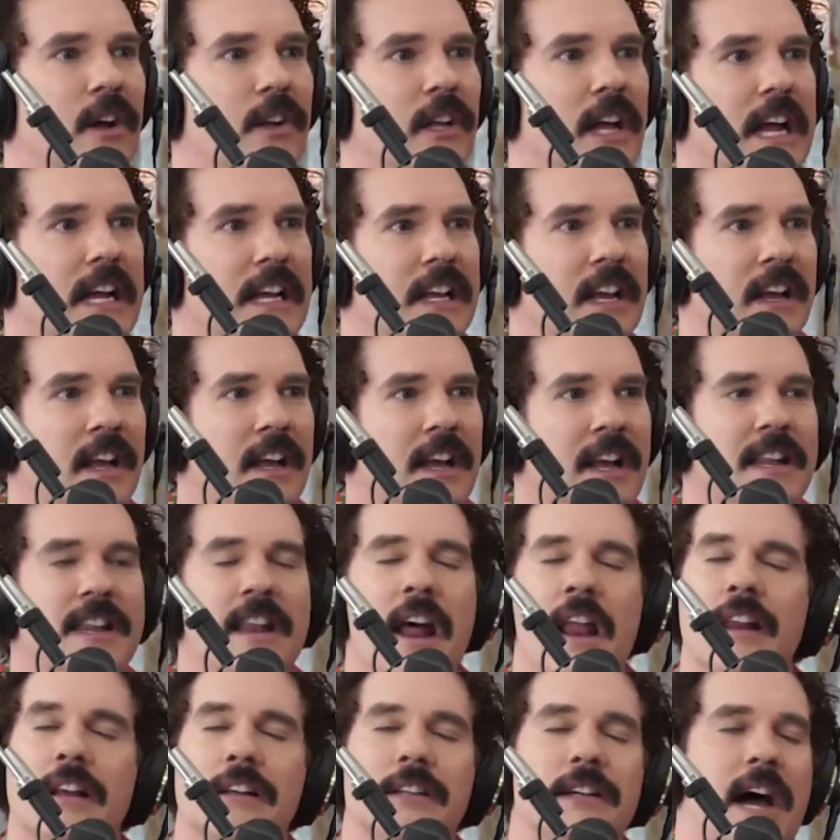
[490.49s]
Like
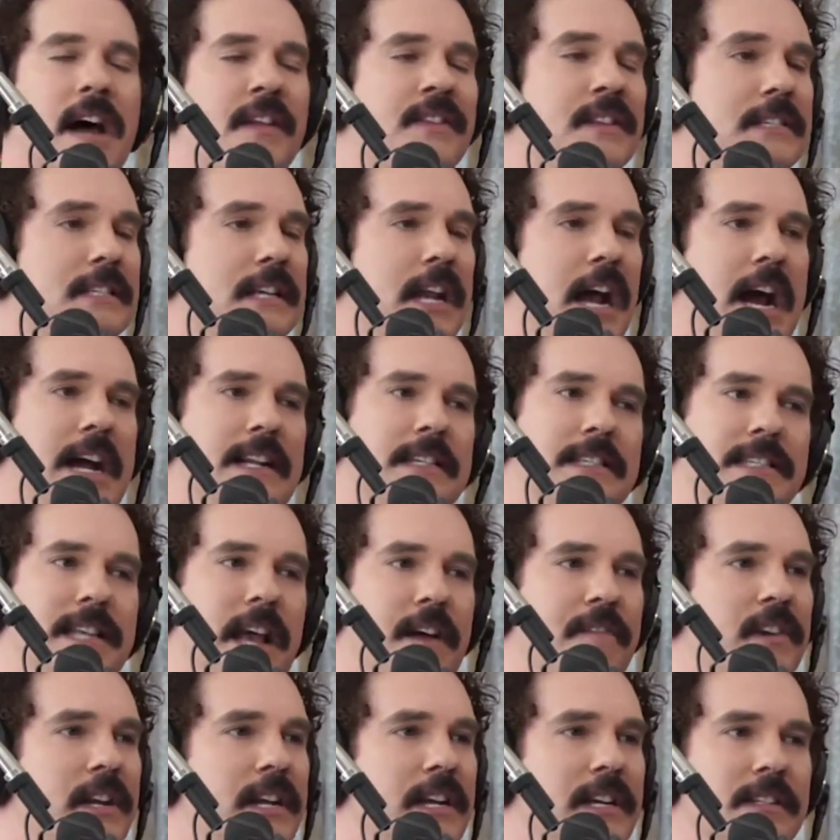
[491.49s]
not a cloud in the sky. It's
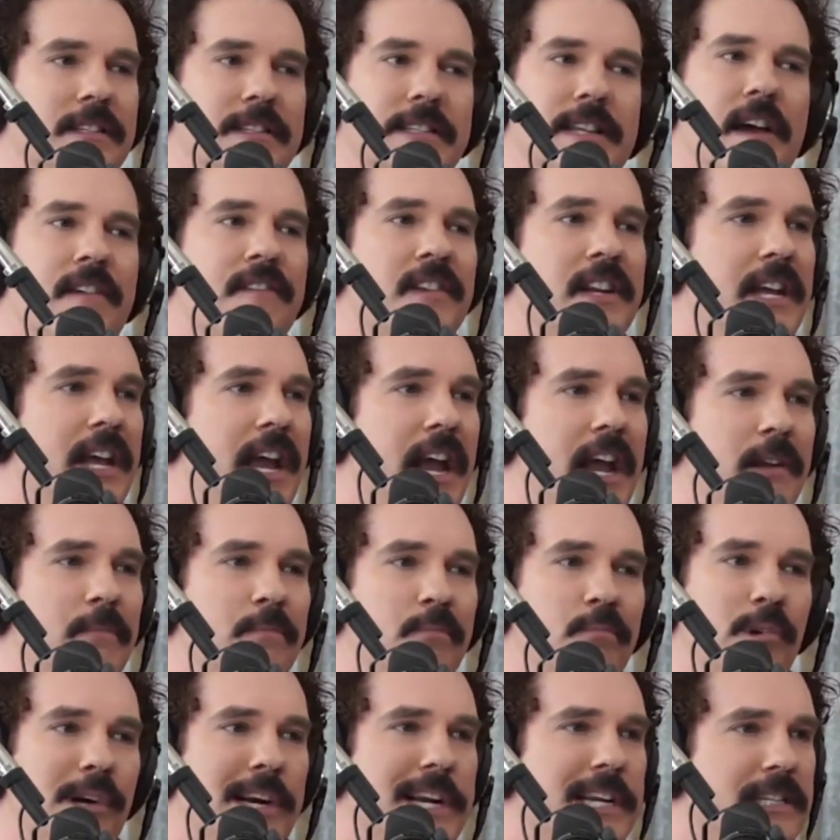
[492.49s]
70, 78
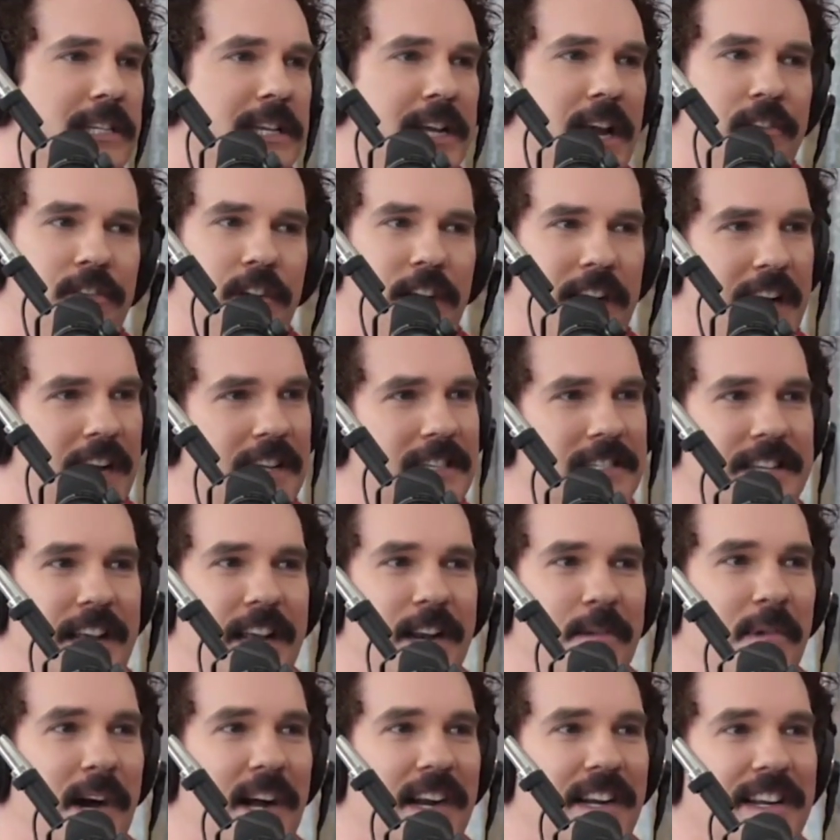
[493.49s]
and breezy every day in
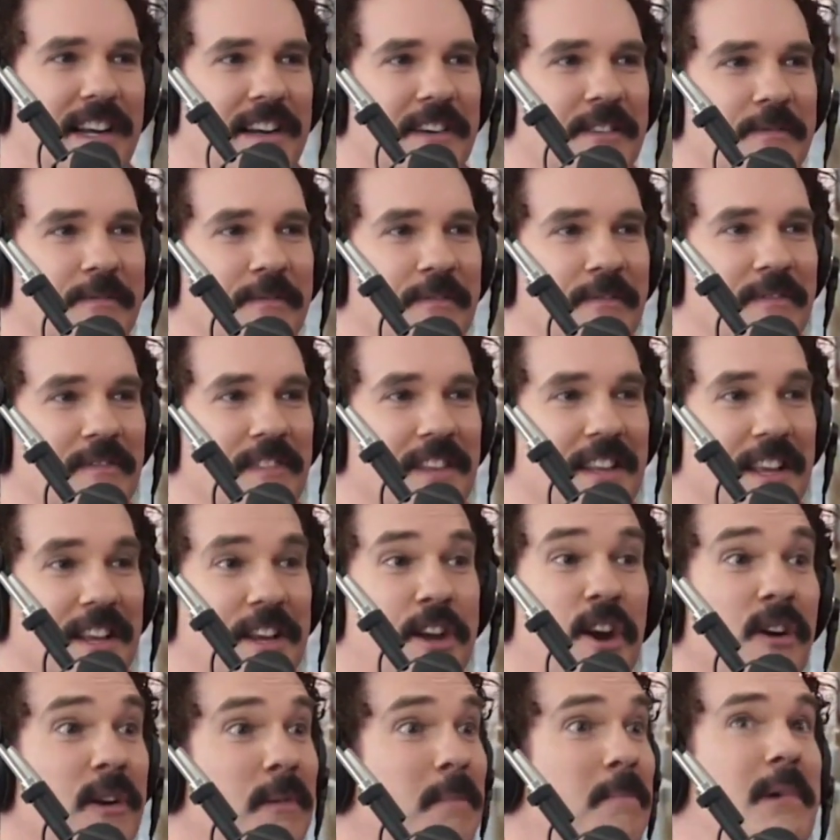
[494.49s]
Santa Monica.
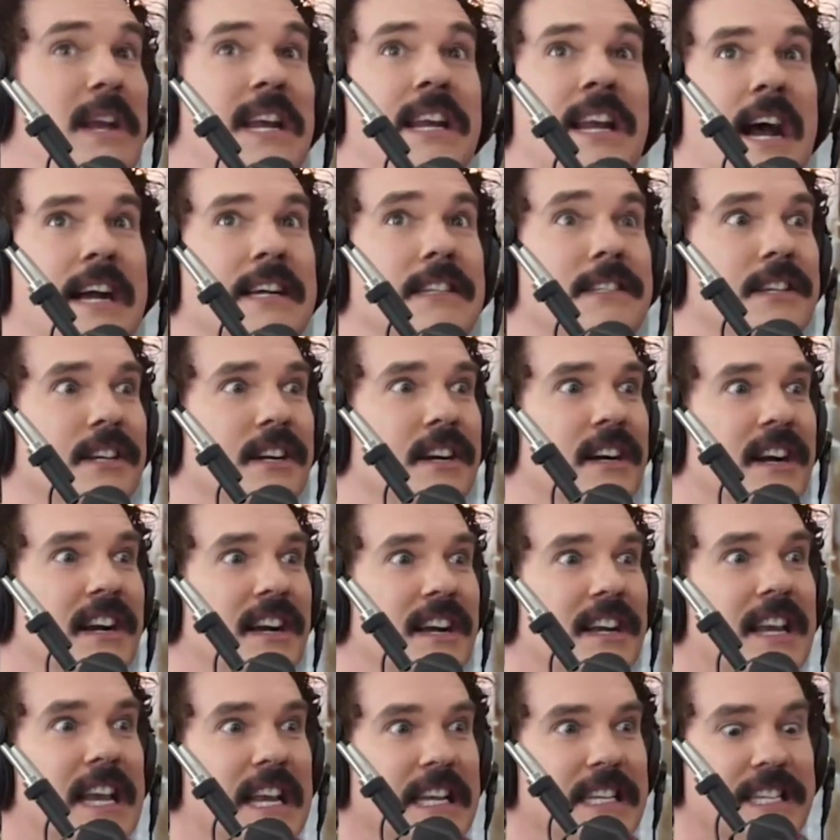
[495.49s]
Couldn't be nicer
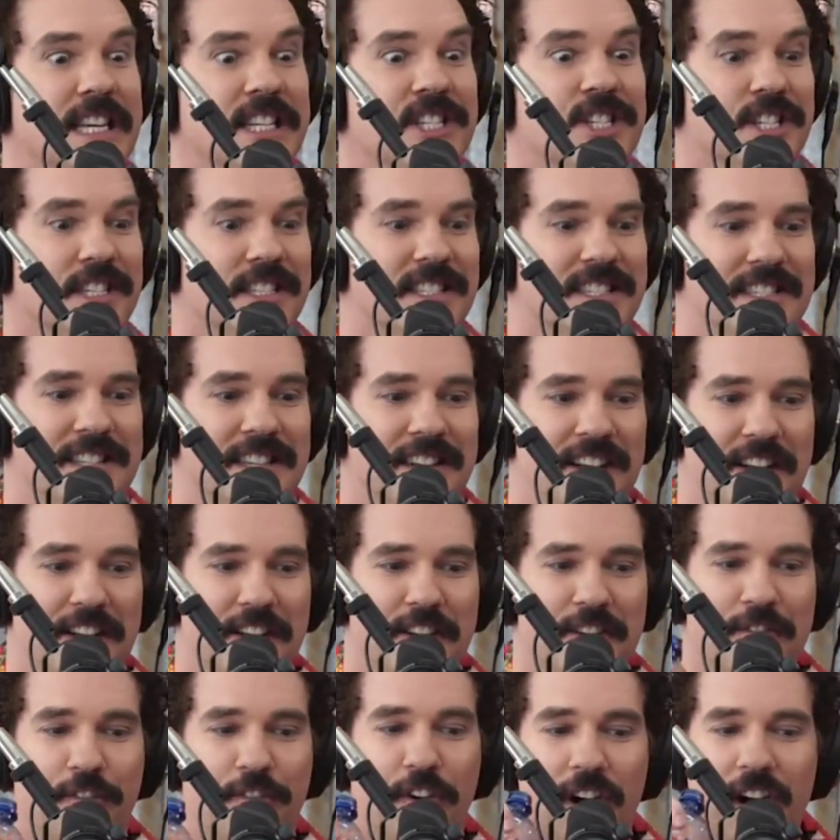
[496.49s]
conditions
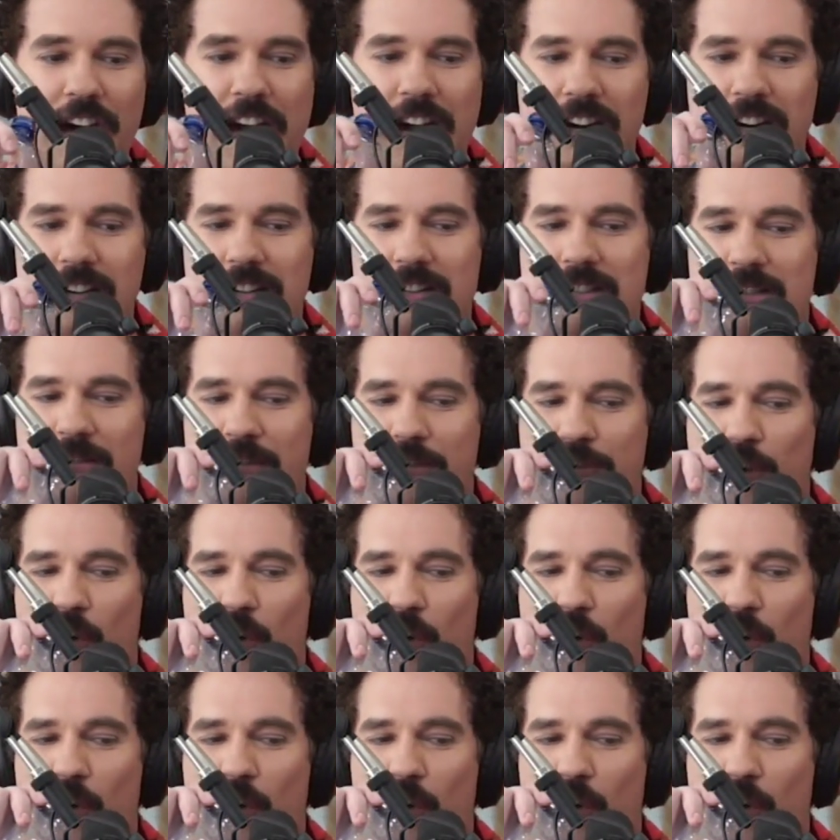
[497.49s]
for Harrison Ford.